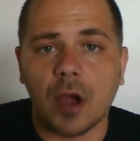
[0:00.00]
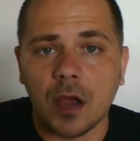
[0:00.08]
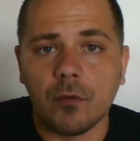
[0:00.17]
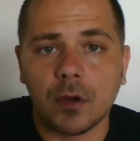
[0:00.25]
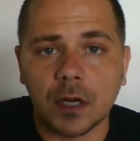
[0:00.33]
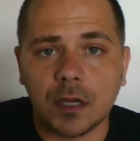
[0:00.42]
i
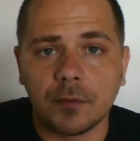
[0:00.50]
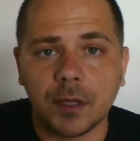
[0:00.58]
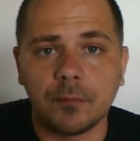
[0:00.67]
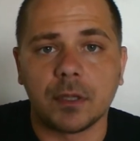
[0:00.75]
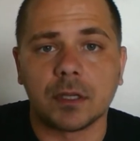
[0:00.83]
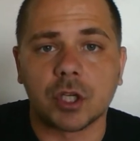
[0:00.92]
want a
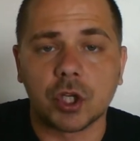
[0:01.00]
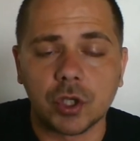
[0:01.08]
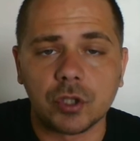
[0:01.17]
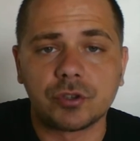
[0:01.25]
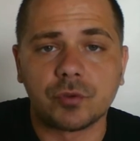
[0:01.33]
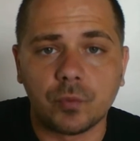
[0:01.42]
commitment
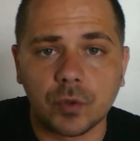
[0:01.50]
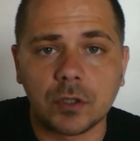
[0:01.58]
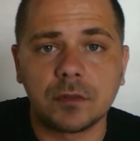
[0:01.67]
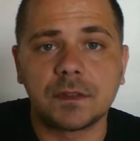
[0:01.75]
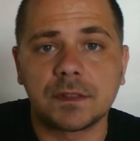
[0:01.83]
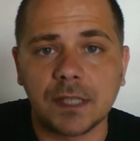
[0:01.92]
girls
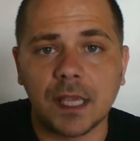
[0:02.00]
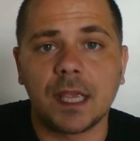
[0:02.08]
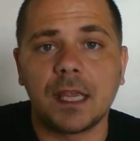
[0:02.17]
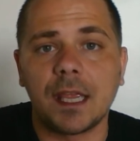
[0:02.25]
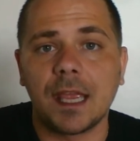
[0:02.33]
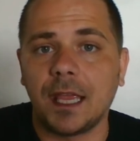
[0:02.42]
will
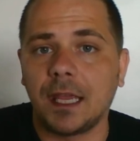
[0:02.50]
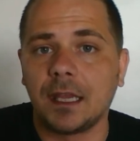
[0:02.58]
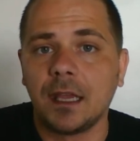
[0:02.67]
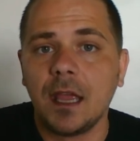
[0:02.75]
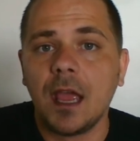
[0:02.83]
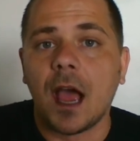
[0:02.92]
say hey